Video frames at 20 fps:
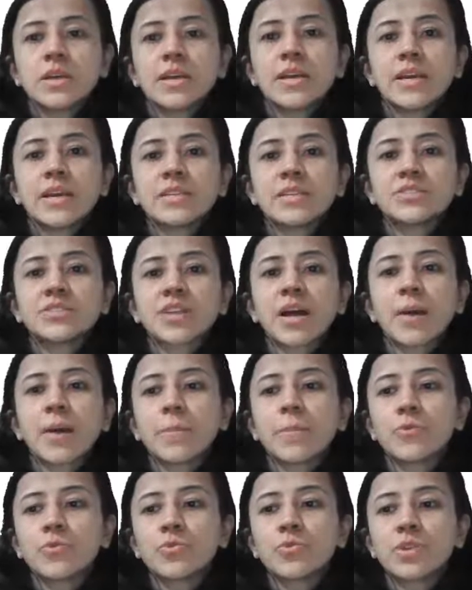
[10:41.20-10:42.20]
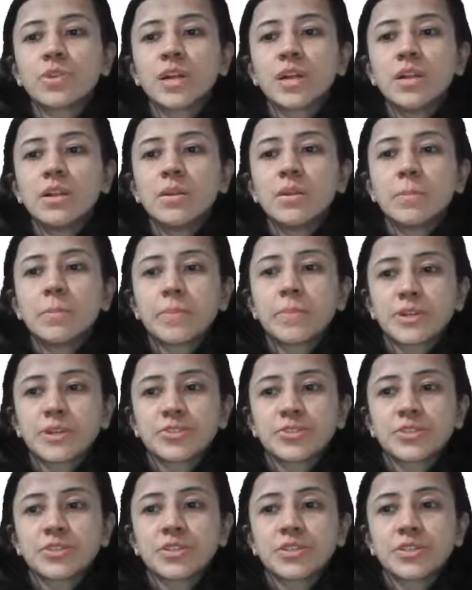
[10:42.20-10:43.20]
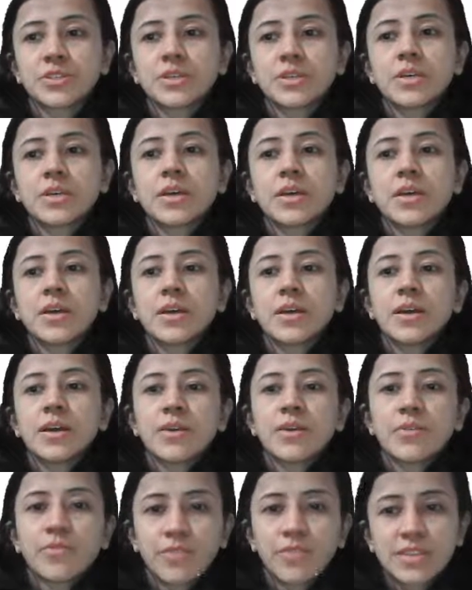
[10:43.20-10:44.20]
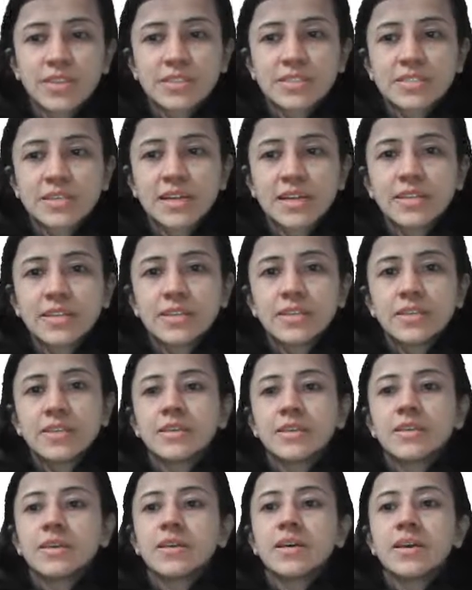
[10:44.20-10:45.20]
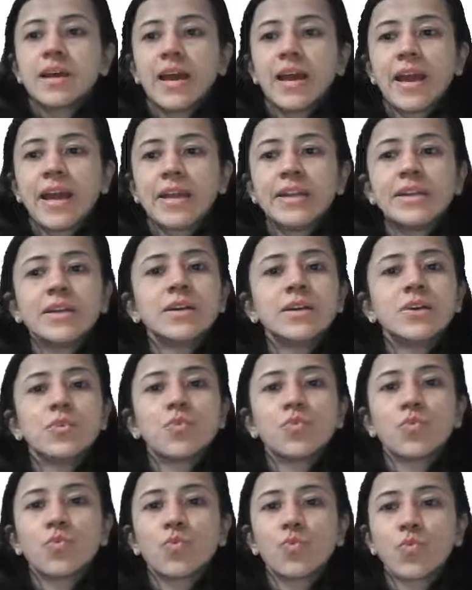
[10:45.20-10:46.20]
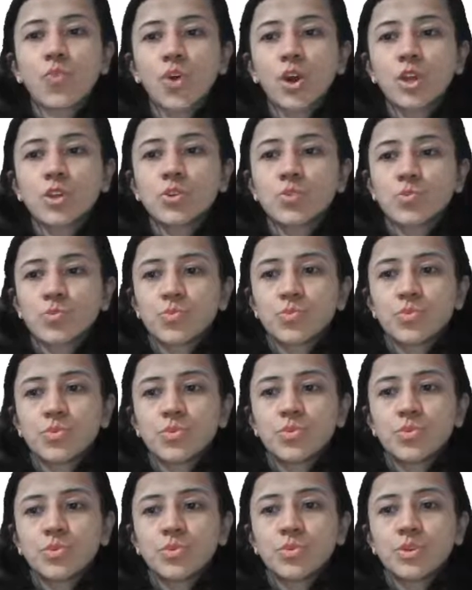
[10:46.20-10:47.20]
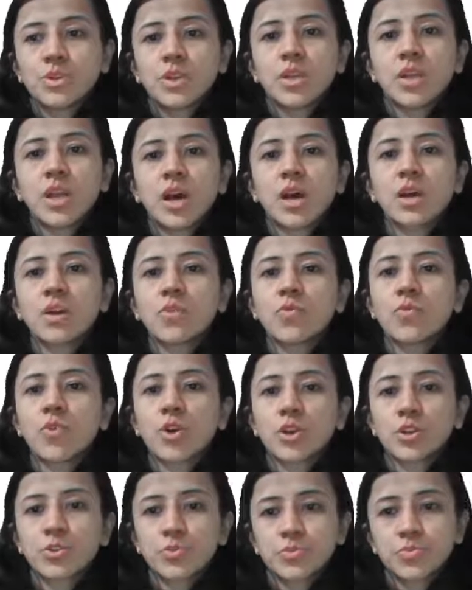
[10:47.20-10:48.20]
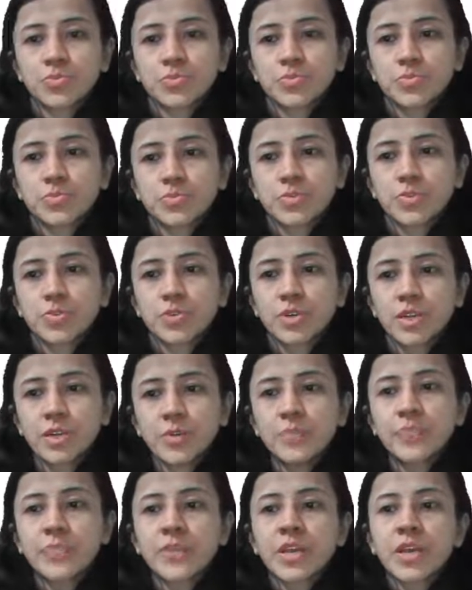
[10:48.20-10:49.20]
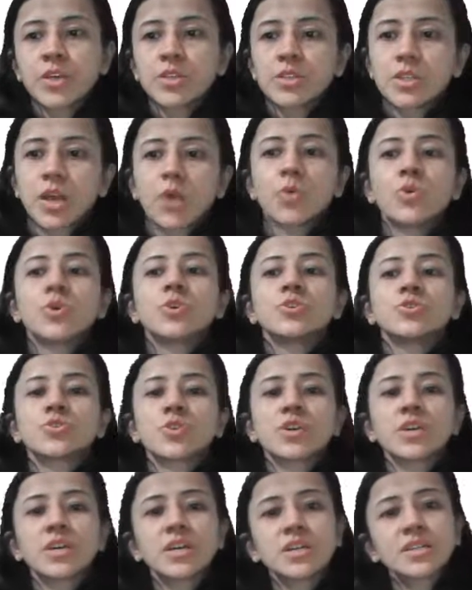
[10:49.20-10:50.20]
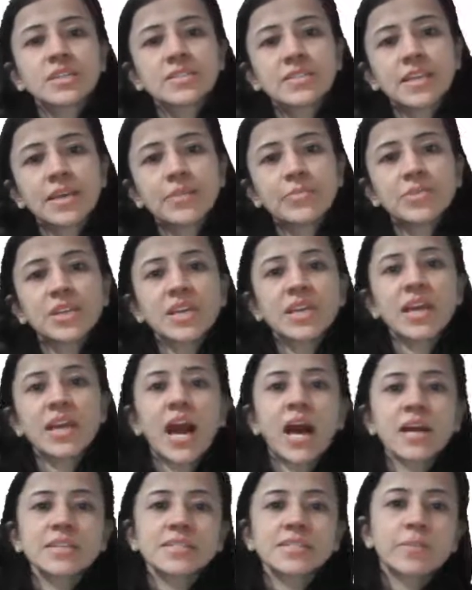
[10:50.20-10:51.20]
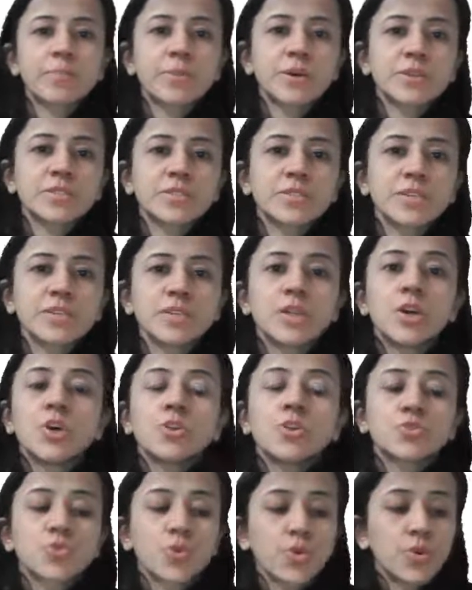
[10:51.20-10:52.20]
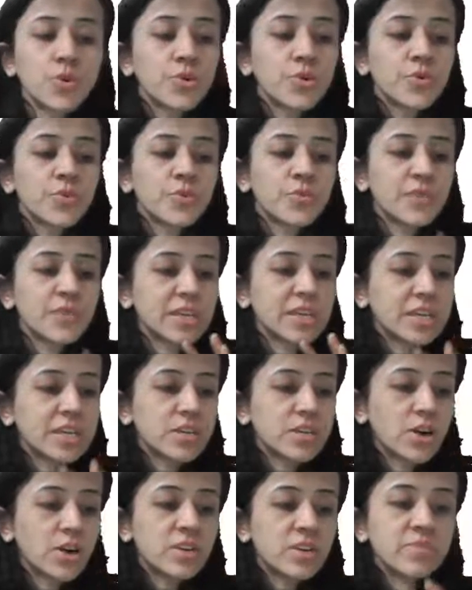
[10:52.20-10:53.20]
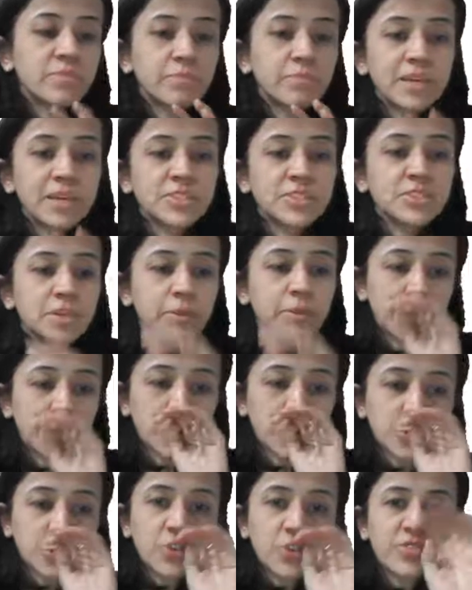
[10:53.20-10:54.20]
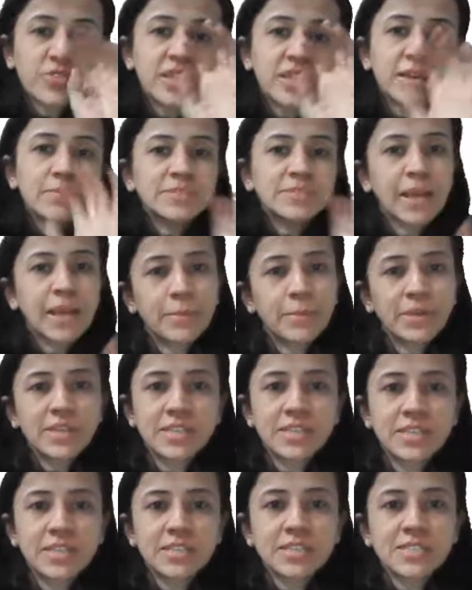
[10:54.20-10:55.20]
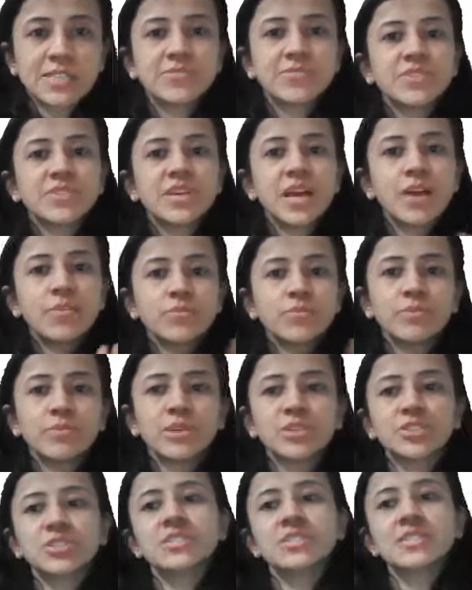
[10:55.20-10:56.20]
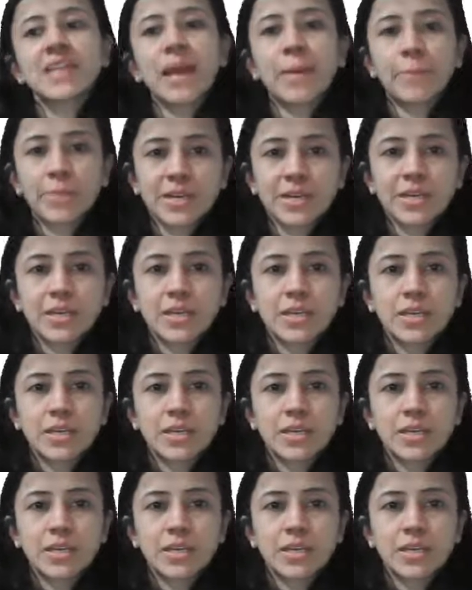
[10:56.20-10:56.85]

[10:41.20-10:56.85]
Intrapleural pressure one side, and volume, lung volume. Okay? So here the same thing, ask the person. So we cannot measure both of them simultaneously. We have to measure separately.